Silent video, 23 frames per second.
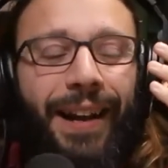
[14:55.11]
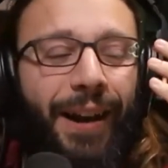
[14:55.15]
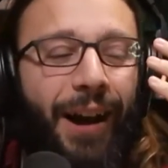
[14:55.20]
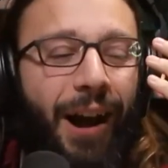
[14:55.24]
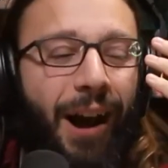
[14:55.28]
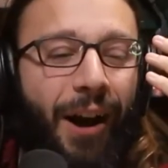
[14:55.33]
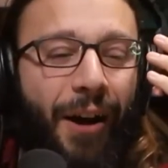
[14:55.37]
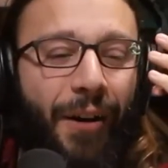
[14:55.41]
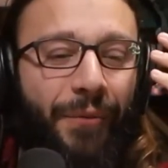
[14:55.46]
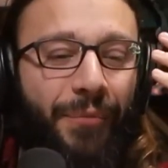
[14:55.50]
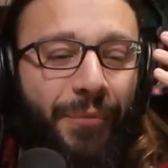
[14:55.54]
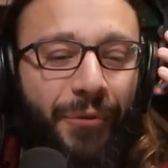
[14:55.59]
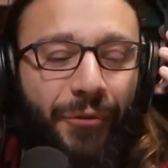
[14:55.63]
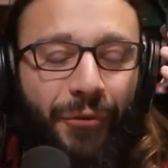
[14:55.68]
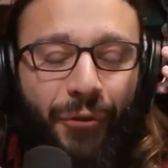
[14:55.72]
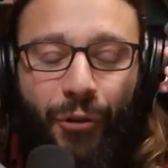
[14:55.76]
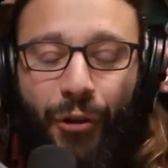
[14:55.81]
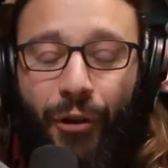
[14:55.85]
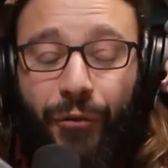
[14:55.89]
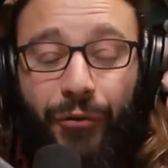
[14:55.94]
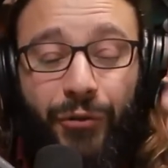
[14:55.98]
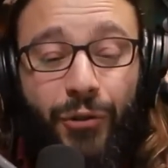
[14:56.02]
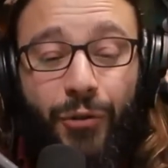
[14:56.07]
um,
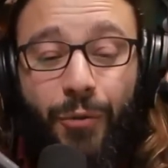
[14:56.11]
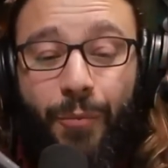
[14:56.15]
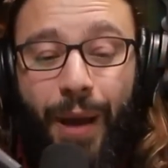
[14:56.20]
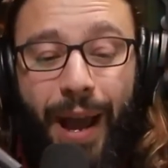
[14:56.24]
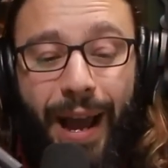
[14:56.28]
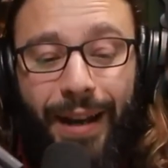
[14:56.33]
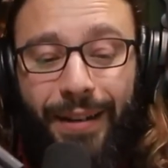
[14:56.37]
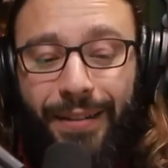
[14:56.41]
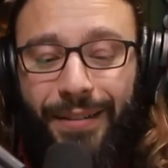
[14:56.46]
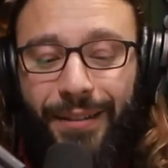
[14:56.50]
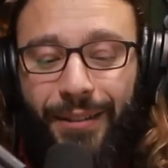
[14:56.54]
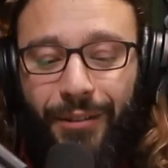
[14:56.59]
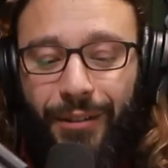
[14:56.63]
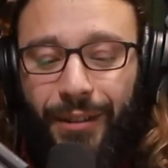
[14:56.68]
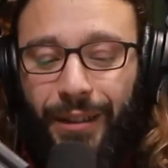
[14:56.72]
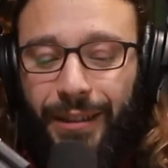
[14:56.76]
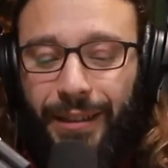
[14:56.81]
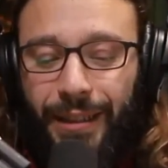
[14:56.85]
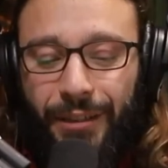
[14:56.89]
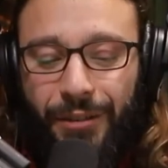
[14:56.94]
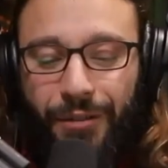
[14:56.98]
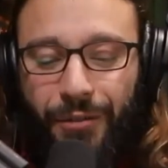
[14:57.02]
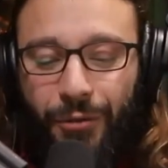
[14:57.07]
for a few bands, you know,
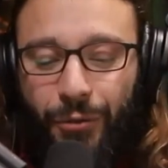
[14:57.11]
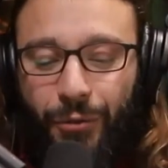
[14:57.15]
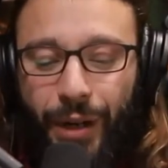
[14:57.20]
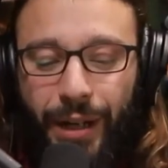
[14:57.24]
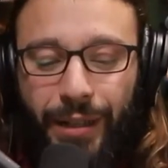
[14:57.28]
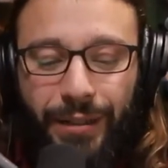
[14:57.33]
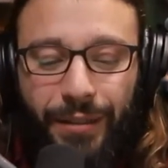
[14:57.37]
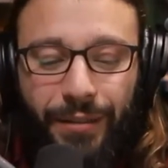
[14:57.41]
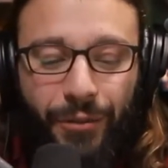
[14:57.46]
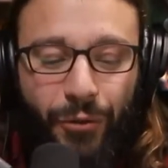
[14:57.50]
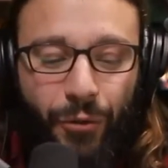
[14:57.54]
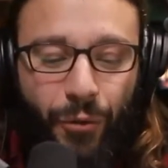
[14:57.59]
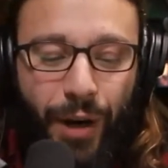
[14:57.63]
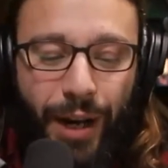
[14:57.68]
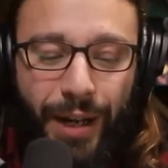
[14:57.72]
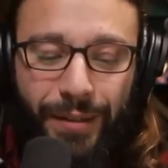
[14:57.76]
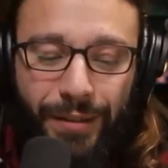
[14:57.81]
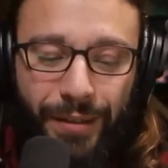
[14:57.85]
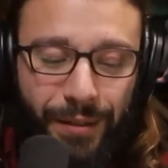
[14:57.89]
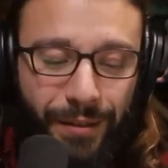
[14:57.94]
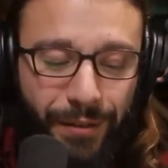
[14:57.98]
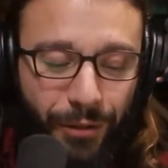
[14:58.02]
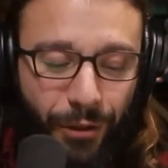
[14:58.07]
like they just create these
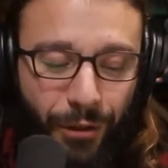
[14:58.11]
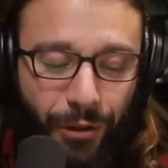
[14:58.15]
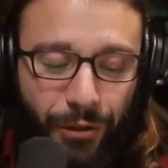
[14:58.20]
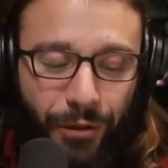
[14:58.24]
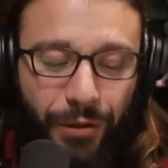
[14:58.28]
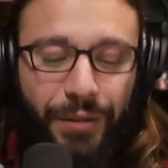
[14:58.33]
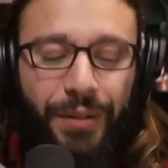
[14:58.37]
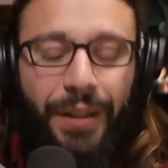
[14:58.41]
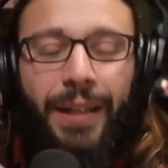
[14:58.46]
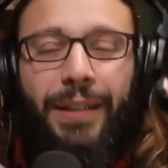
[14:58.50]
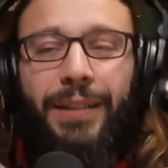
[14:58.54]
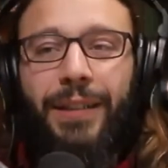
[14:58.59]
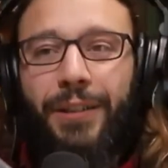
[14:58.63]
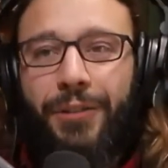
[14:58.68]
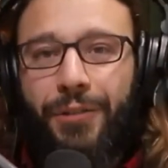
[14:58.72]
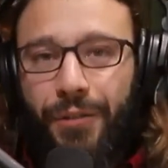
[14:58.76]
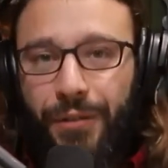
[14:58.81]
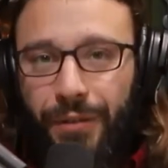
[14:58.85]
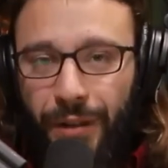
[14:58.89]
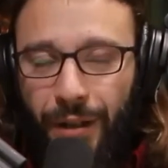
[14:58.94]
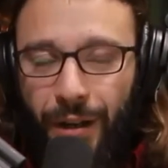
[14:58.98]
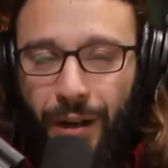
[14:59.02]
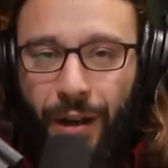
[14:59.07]
crazy circles and they
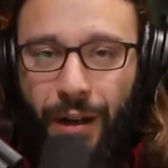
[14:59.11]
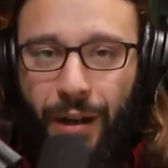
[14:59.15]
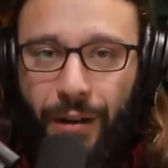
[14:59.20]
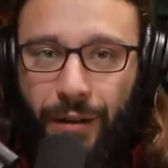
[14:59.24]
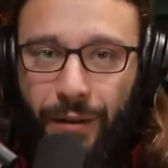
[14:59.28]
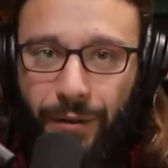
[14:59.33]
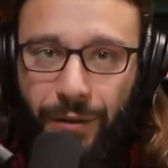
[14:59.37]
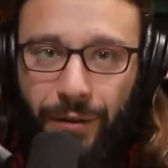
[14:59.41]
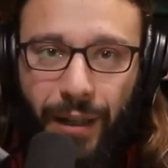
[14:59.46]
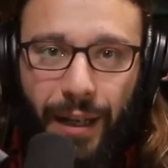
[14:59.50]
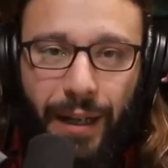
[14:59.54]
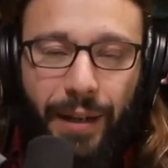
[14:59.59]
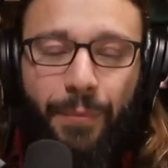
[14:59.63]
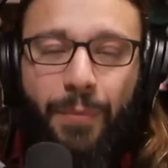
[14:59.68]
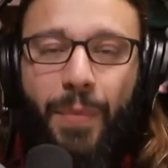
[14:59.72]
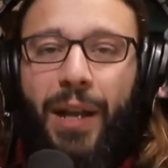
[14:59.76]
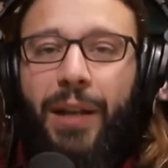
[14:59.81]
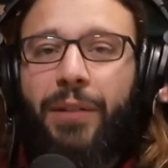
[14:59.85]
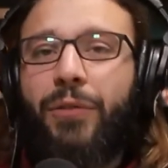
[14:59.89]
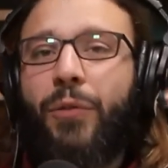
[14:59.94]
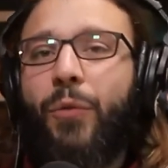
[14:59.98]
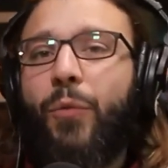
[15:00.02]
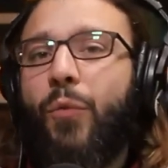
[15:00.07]
just like
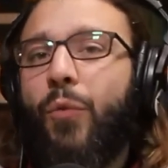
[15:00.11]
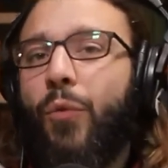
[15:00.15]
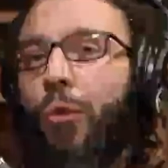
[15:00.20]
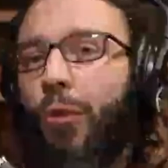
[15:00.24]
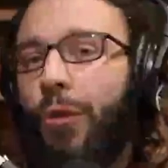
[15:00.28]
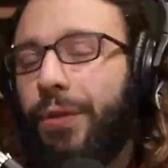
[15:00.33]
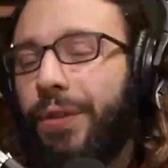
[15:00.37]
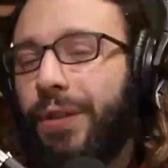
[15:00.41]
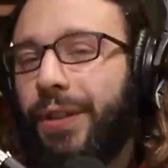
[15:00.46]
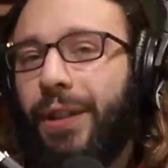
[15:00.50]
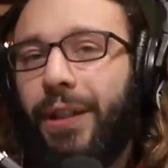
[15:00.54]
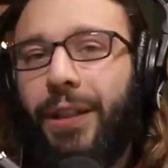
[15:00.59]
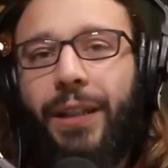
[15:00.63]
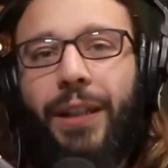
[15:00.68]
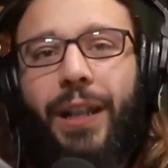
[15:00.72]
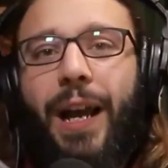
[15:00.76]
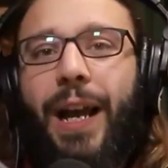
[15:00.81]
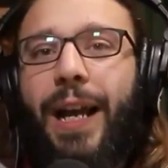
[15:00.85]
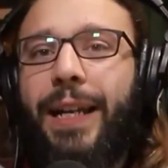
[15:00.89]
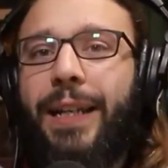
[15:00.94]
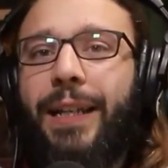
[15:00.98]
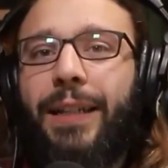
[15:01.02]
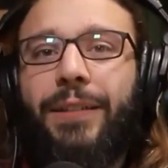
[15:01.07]
make the worlds
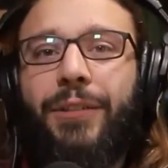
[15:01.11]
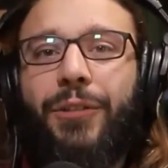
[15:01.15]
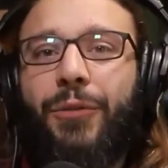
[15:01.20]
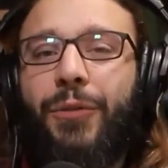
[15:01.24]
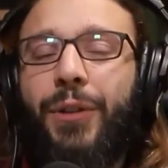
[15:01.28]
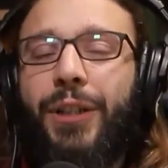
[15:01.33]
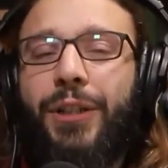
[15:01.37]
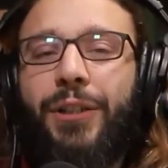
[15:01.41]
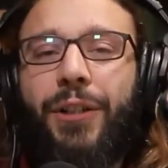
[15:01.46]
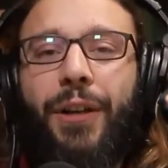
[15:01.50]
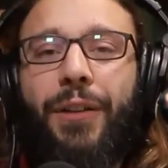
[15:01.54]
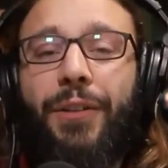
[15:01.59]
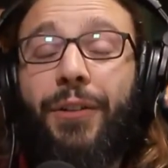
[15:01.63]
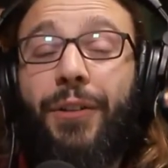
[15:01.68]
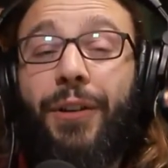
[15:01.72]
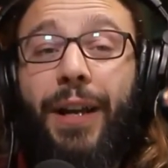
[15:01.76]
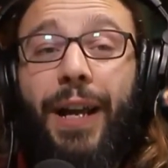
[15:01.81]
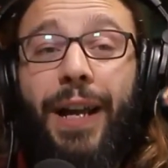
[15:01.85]
collide into each other.